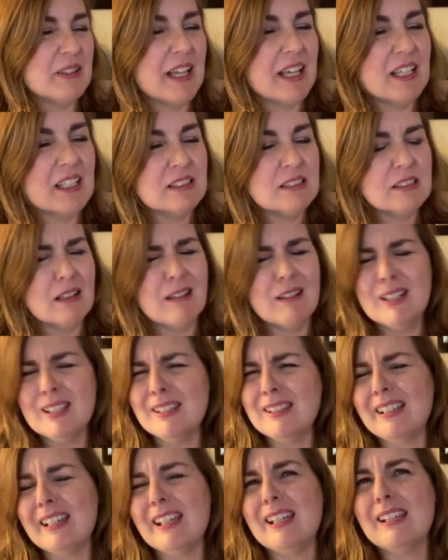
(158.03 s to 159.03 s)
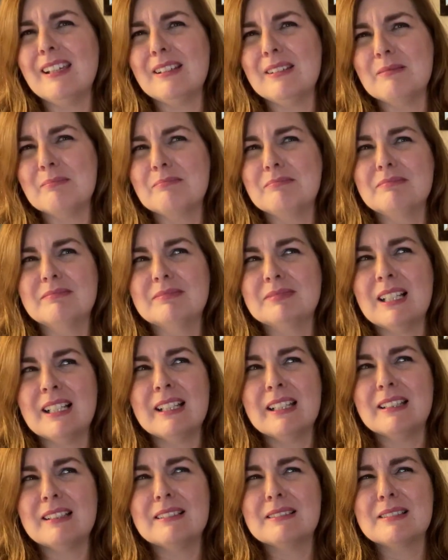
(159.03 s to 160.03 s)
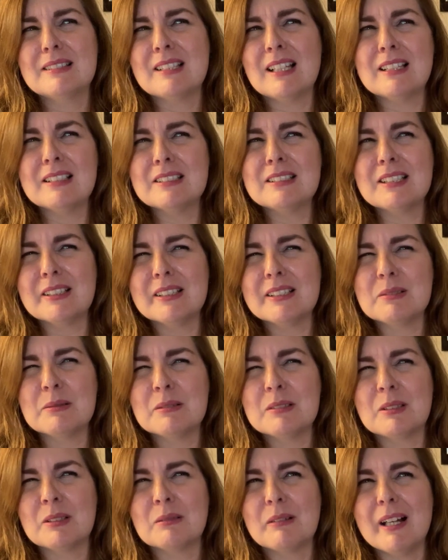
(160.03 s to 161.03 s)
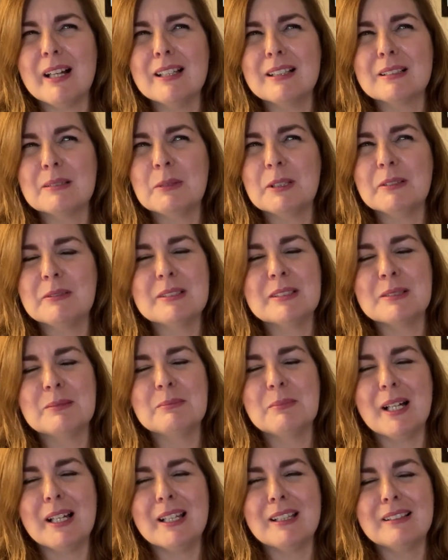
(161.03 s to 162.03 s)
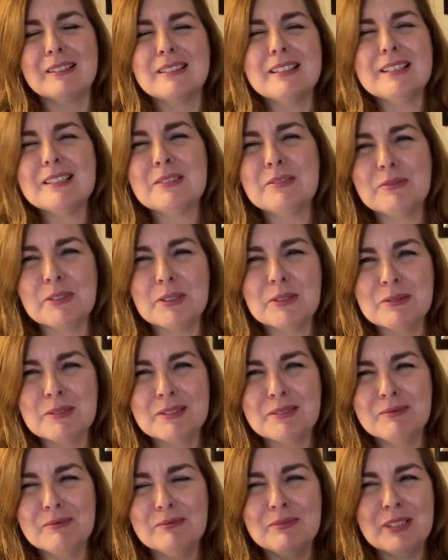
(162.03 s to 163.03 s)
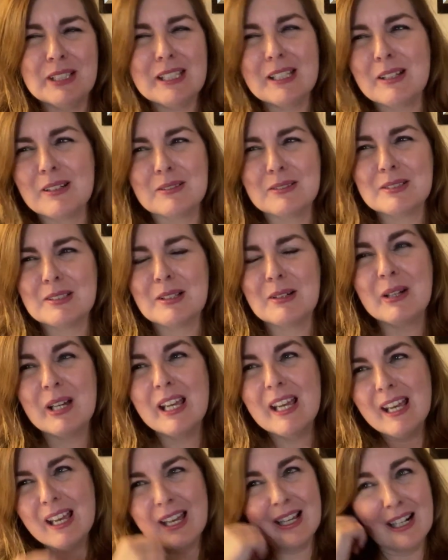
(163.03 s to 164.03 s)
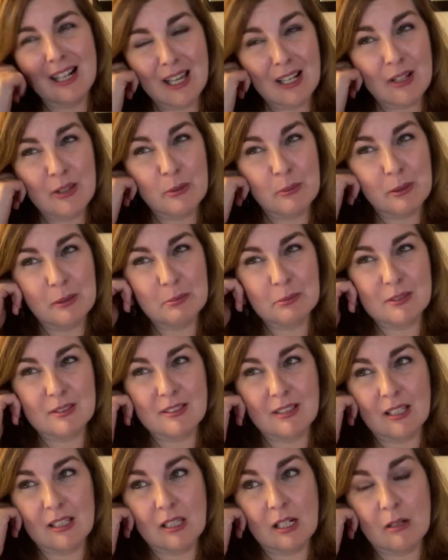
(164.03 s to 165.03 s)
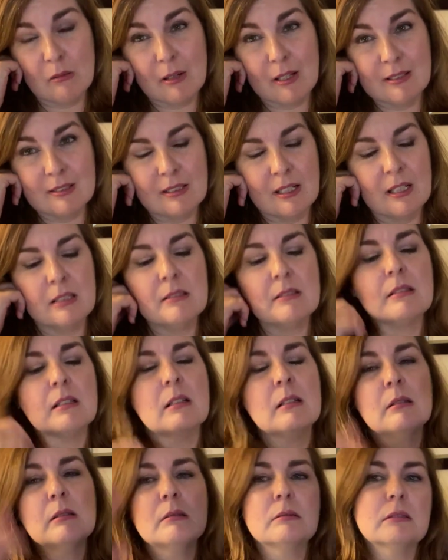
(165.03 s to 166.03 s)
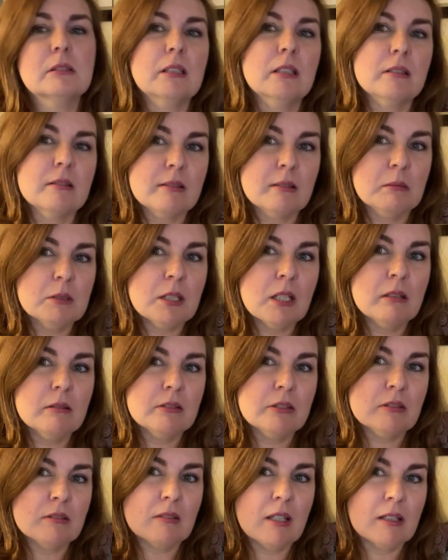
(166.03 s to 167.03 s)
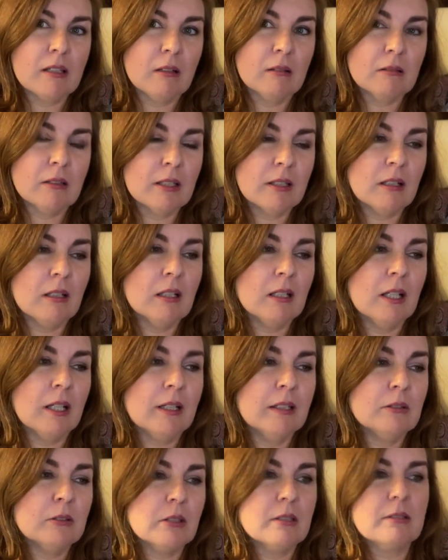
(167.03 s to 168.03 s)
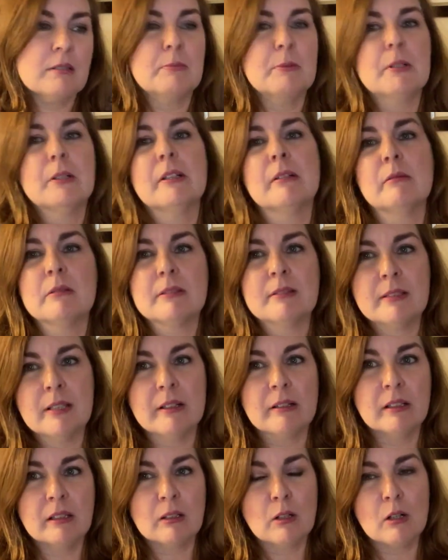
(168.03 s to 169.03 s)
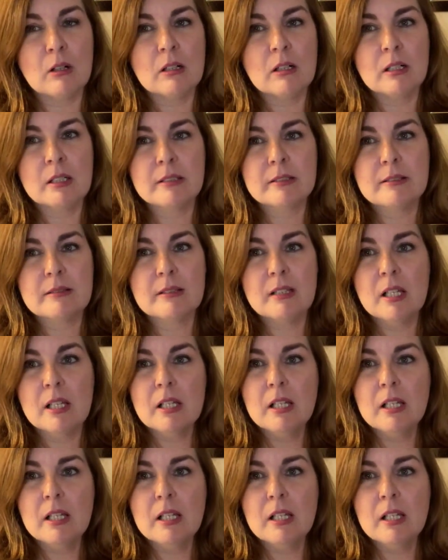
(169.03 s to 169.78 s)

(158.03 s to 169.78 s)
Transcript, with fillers: And oddly, like Sagittarius was correct, but it was my least viewed video. So, and I had other people saying that it resonated. So, you know, sometimes just let go, let God, trust spirit was there in the cards.